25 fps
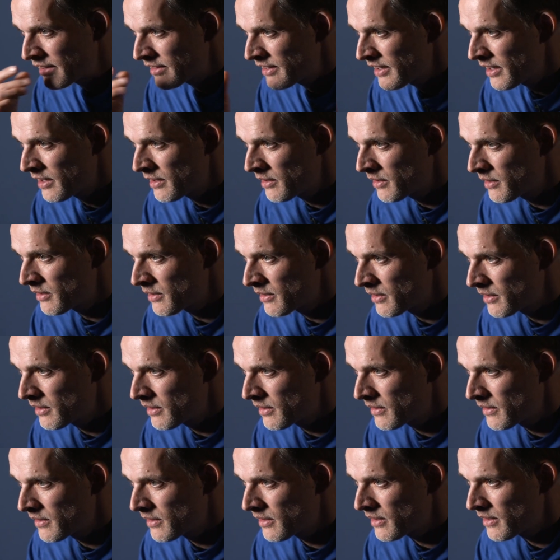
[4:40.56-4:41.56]
and then
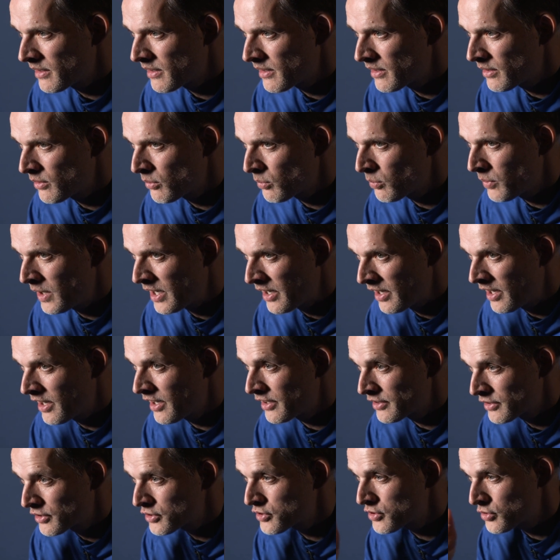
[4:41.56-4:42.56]
when
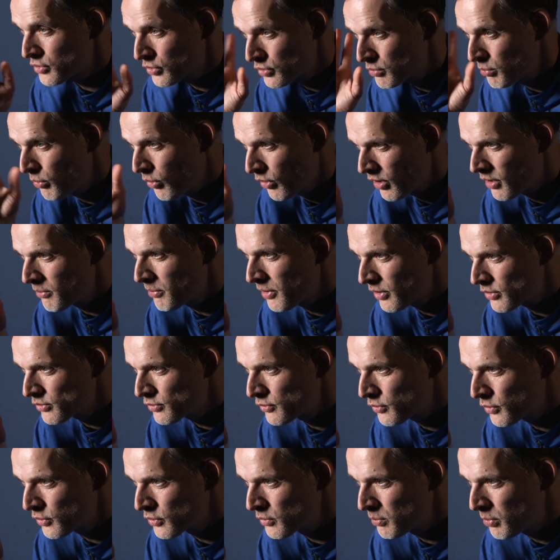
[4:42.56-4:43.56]
I understood more
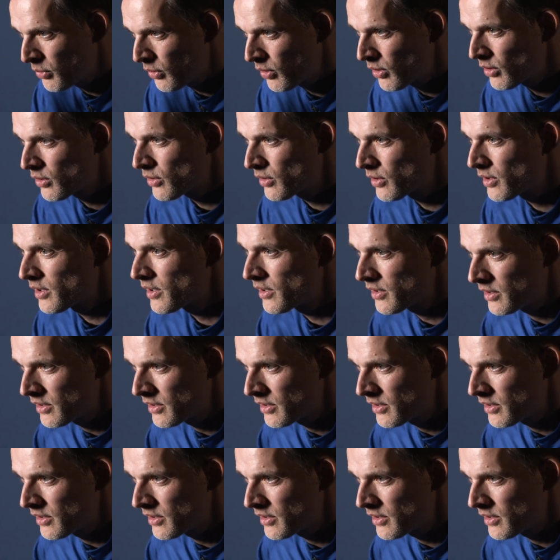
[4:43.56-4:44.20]
about football,